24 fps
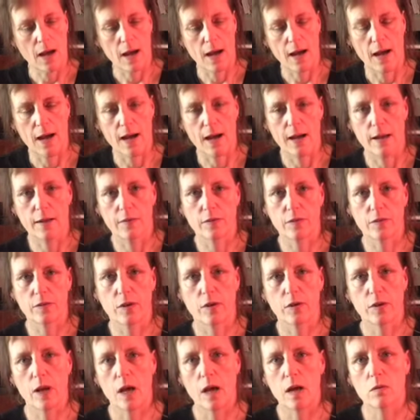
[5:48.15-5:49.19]
And so
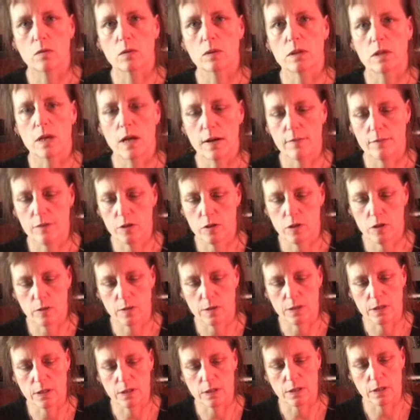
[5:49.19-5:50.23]
now what I have to do is
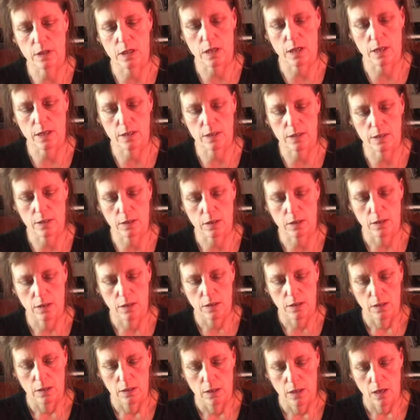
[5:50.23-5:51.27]
decide
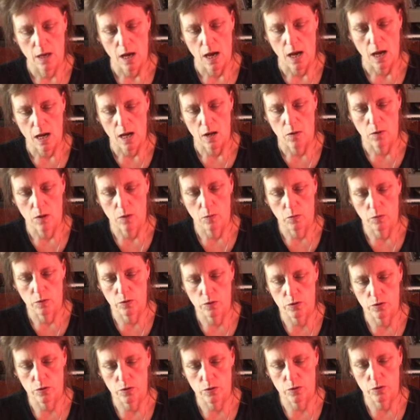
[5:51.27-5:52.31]
how I want
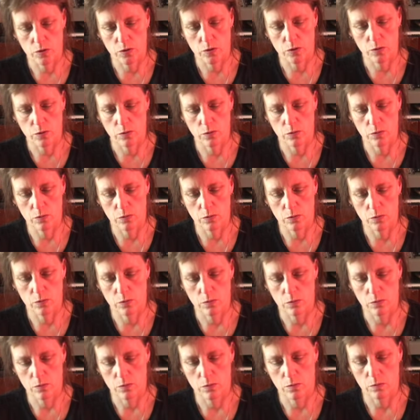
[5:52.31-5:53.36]
to
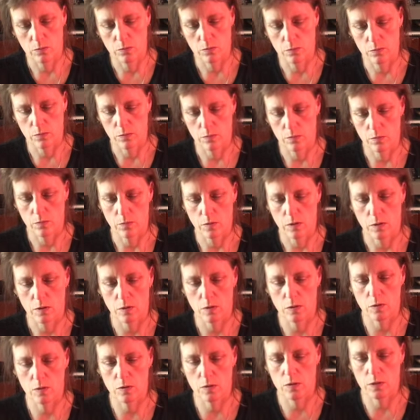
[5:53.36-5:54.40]

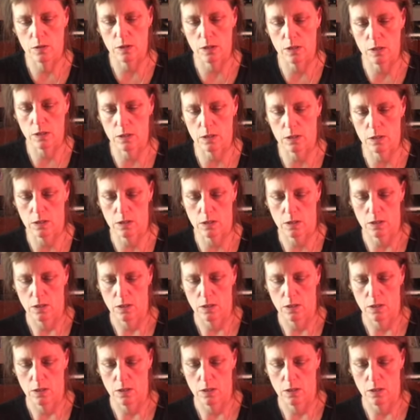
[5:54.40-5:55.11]
use it.